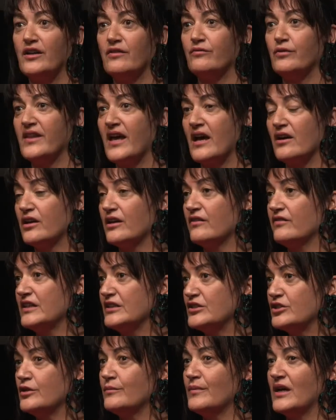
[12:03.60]
of, without giving
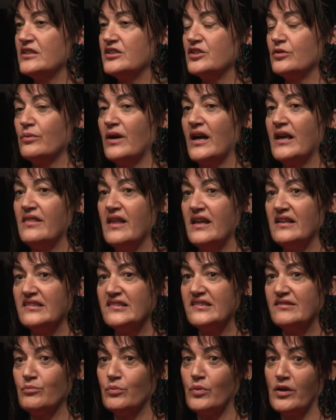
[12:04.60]
too much away, that's
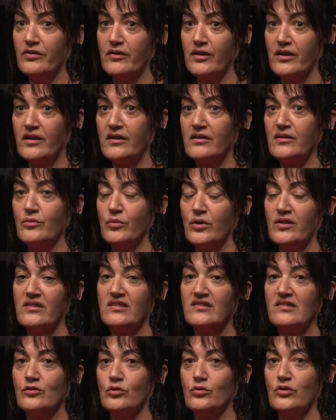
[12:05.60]
what the
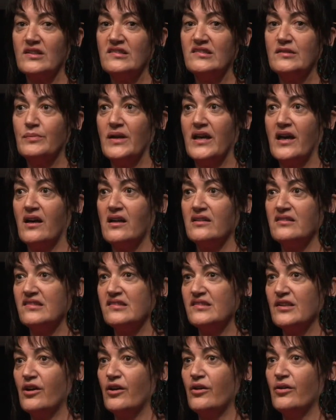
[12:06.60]
story's about.
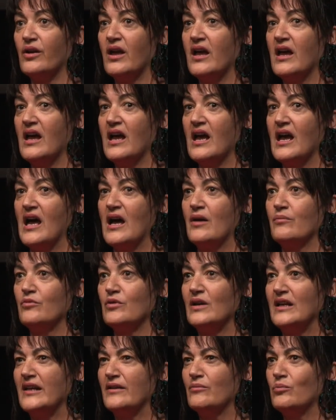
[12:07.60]
So
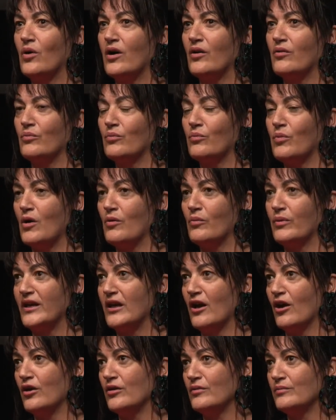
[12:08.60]
really what we
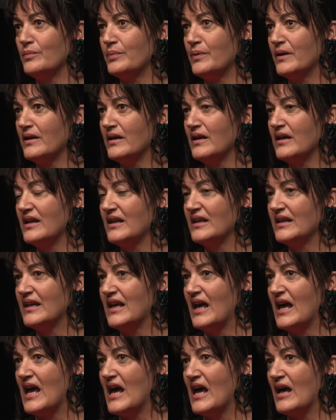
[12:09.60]
hope,
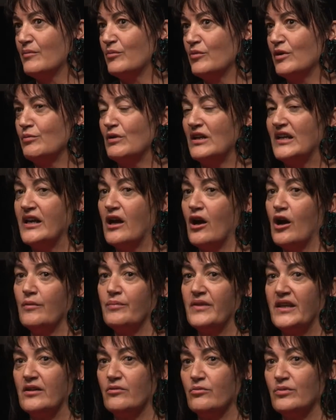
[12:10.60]
we really hope
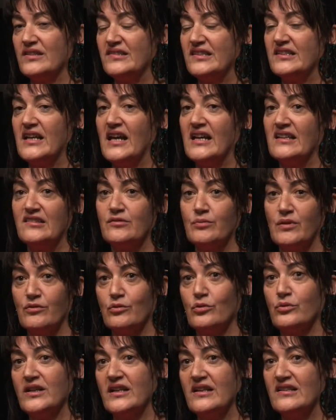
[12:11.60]
that it resonates with
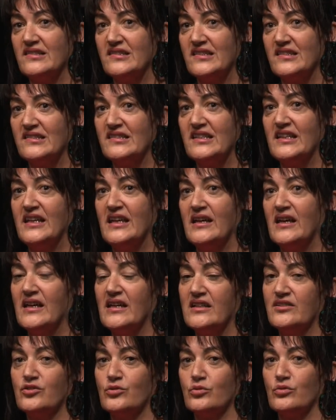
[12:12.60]
audiences here.
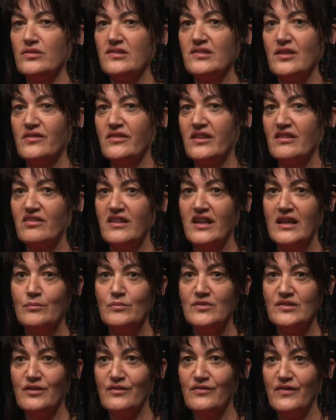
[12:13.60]
It draws on the
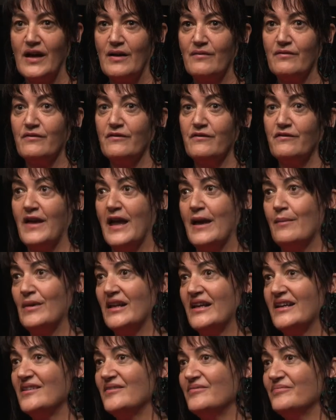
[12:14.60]
themes of
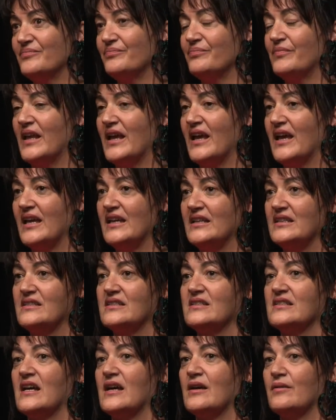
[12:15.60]
family and
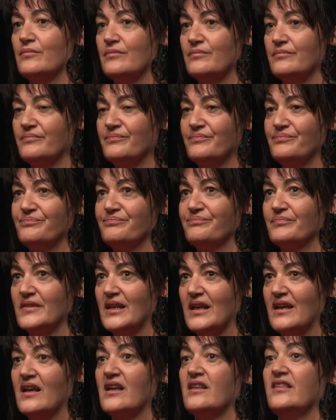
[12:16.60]

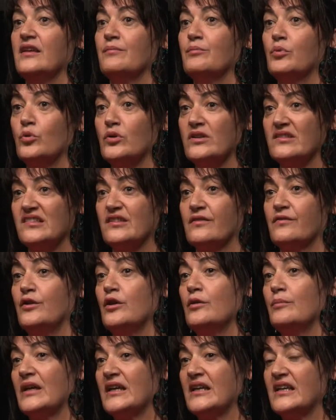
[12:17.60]
the importance of
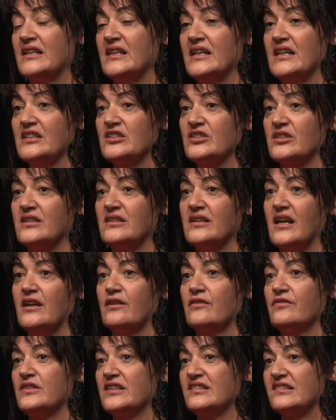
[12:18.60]
human connection and
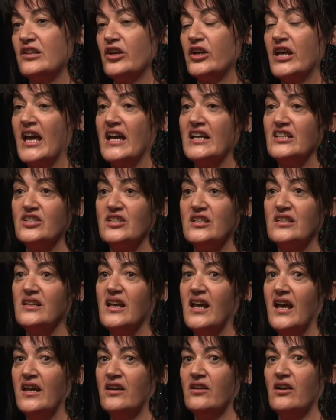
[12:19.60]
of dislocation.
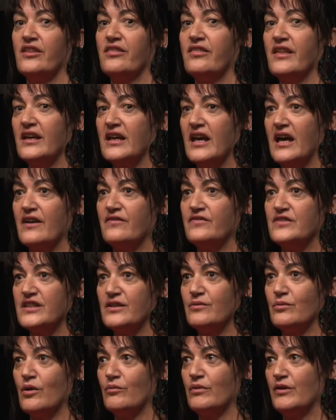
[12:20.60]
And I think after
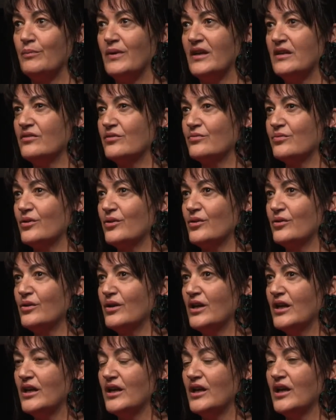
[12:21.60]
what we've been through,
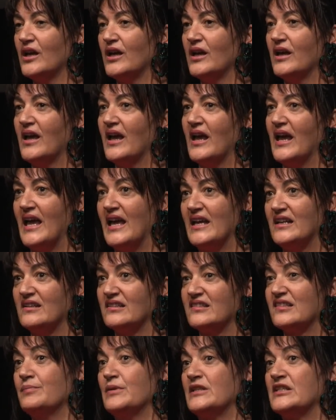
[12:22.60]
and
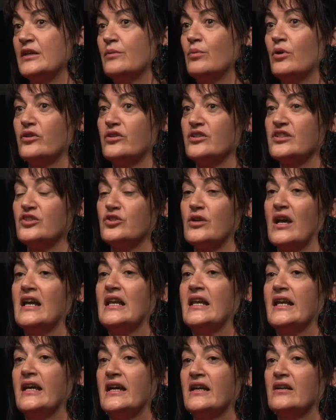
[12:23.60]
especially what
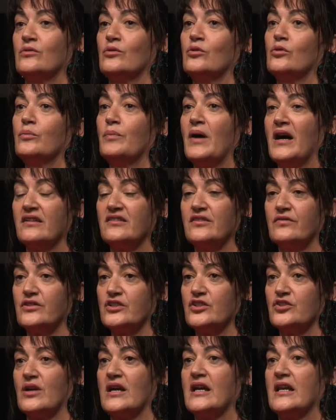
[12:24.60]
Australia or parts of
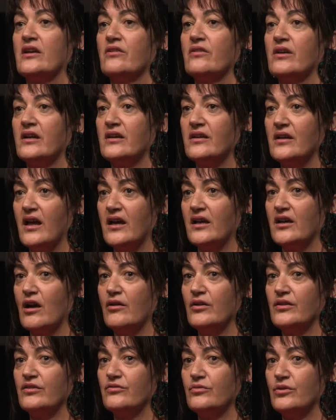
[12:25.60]
Australia are
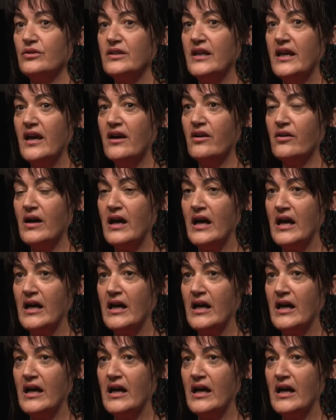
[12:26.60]
going through now,